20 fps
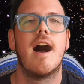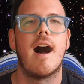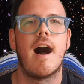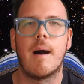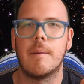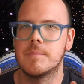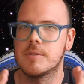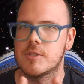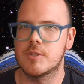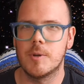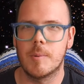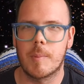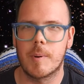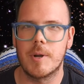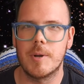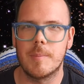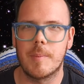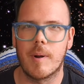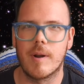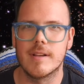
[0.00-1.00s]
I'm super
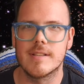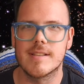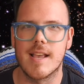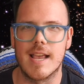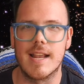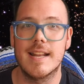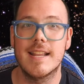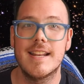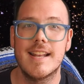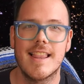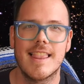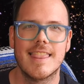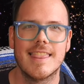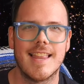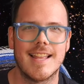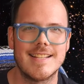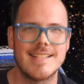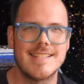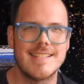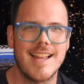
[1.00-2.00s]
duper excited.
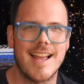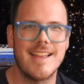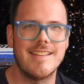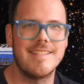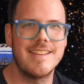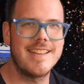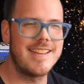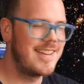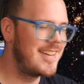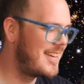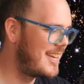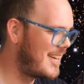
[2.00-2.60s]
Let's dive in.